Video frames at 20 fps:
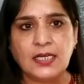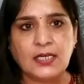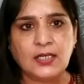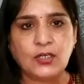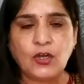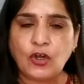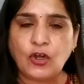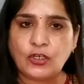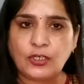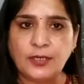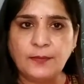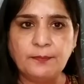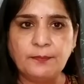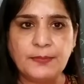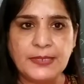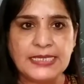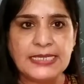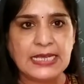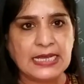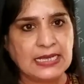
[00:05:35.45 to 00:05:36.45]
Dr.
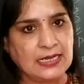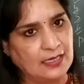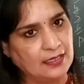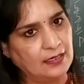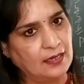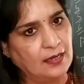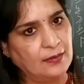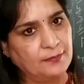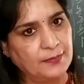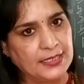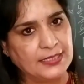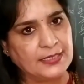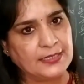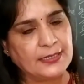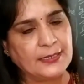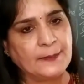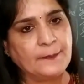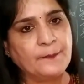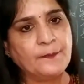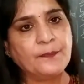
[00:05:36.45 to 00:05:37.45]
B.R. Ambedkar.